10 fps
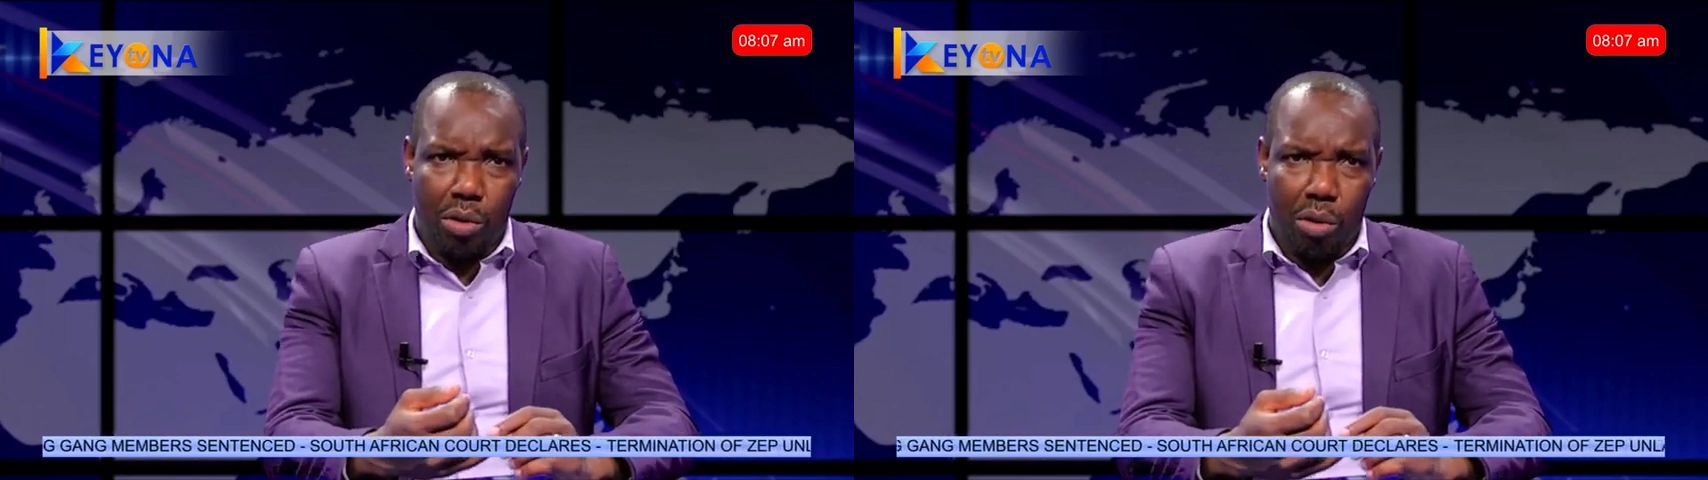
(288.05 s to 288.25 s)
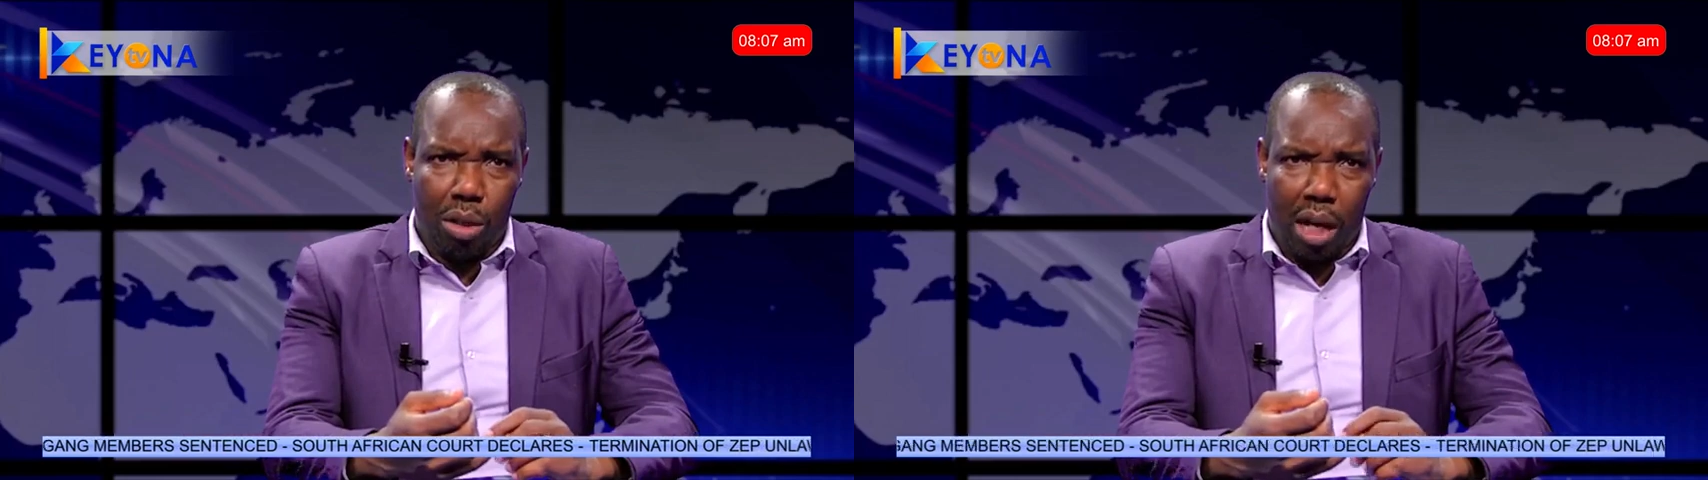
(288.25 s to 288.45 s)

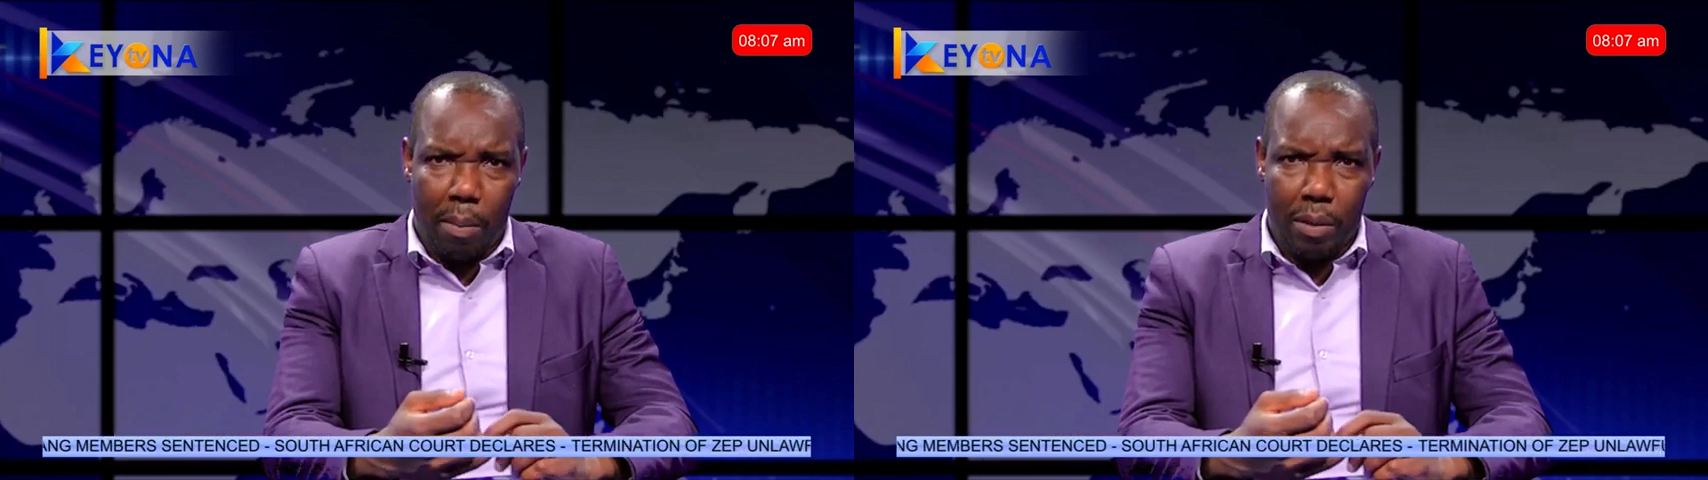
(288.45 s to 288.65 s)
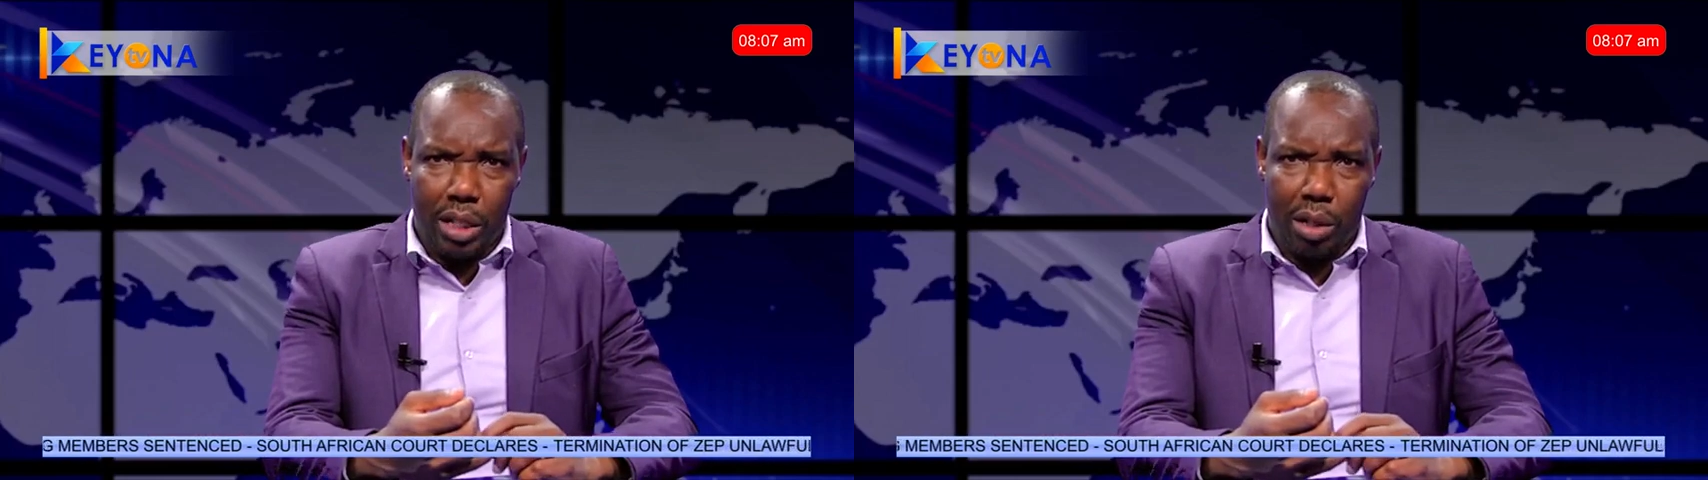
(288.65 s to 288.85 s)
called
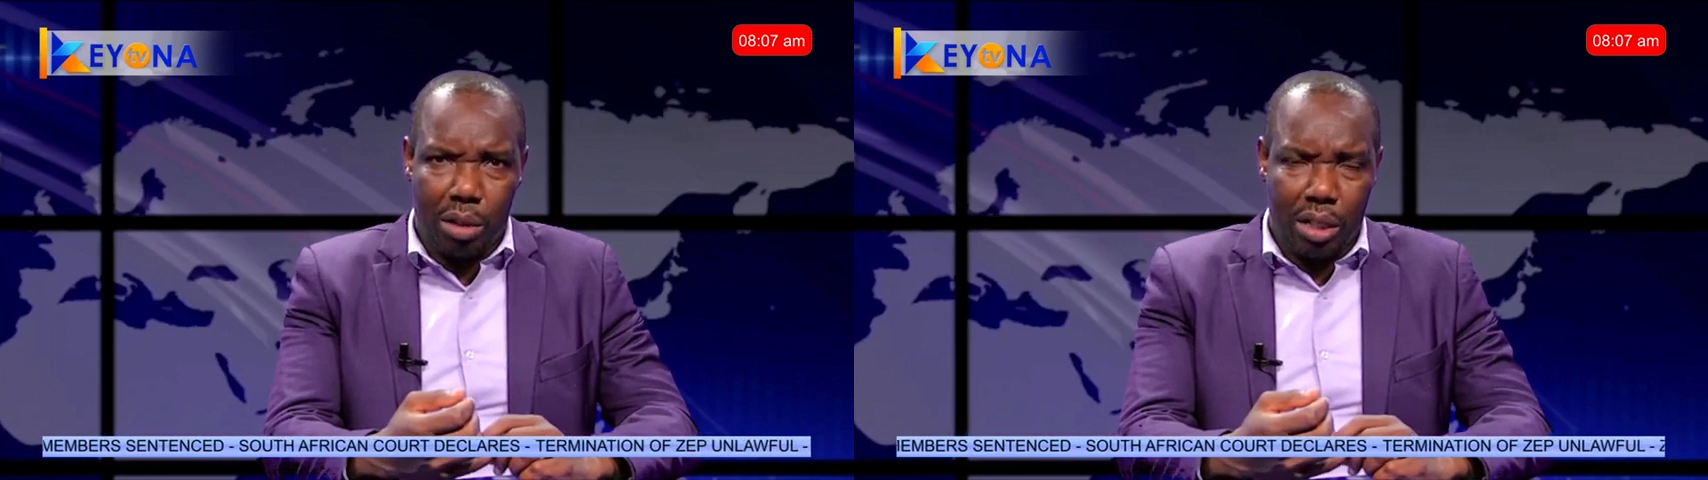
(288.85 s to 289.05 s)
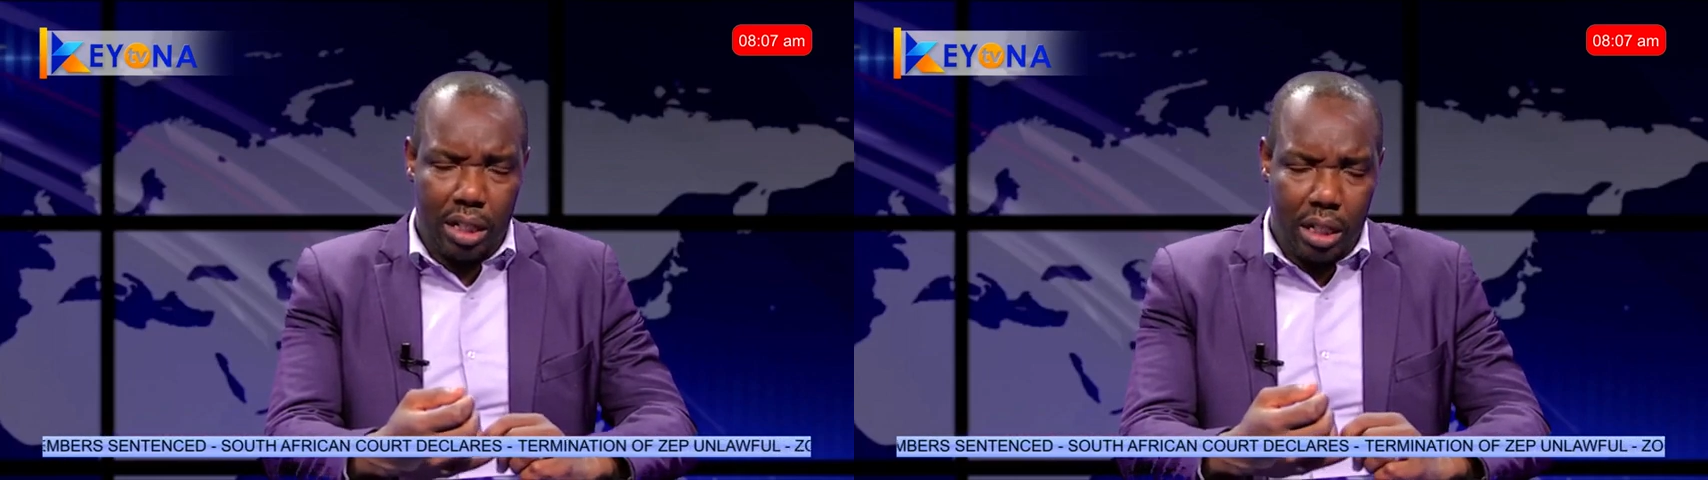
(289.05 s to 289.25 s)
carbon
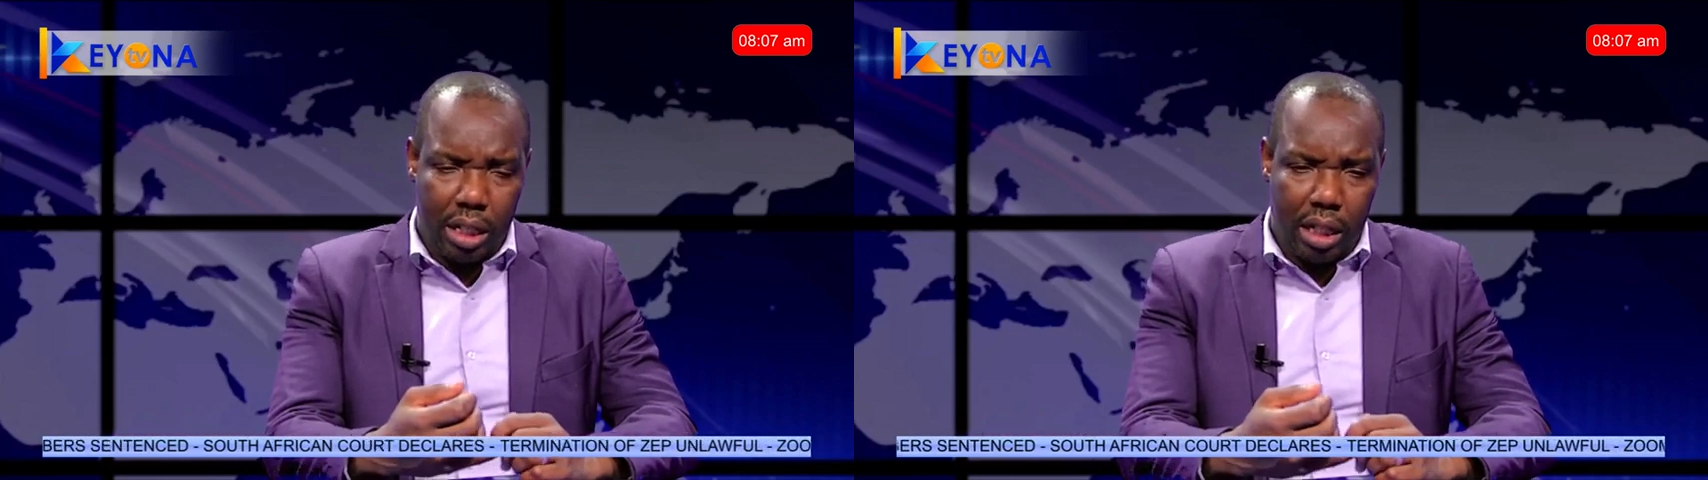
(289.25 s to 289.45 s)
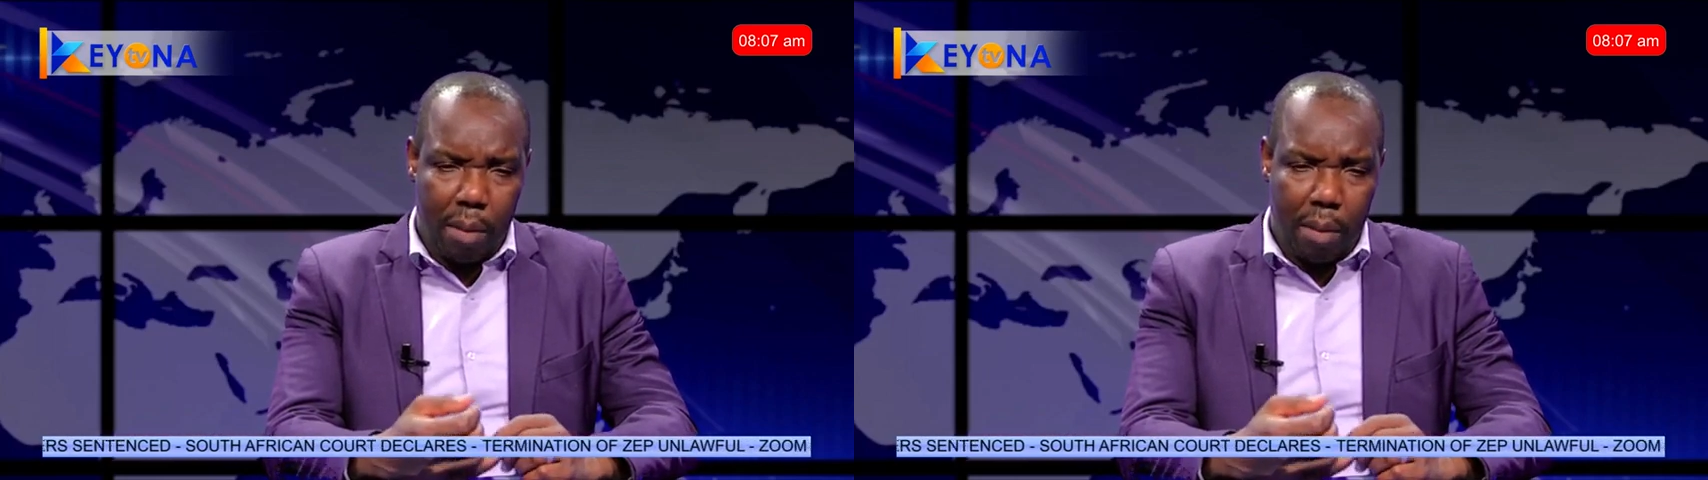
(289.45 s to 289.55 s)
sequestration.